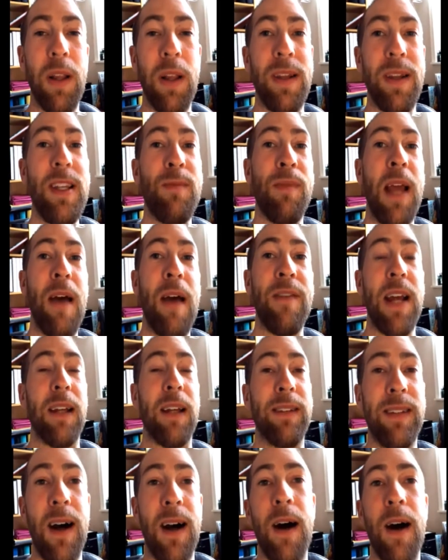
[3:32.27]
and he's been having a
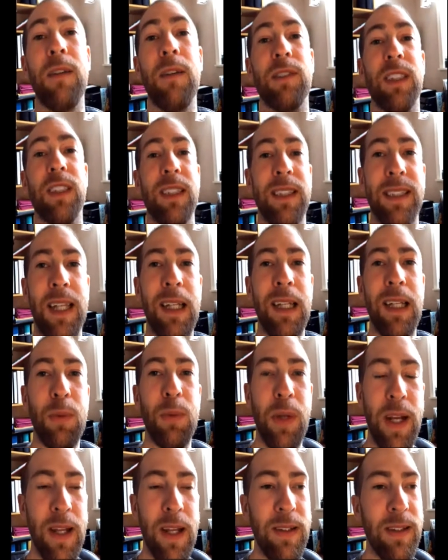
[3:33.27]
ton of success
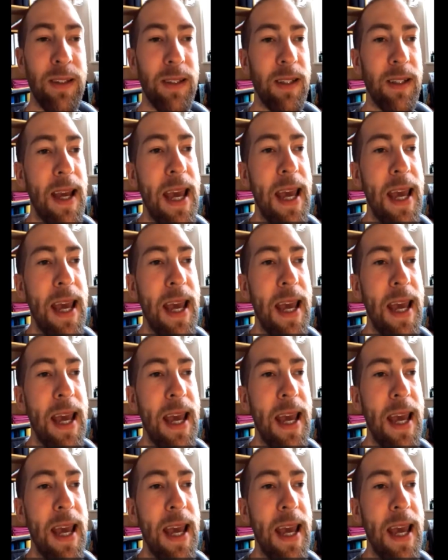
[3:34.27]
with it.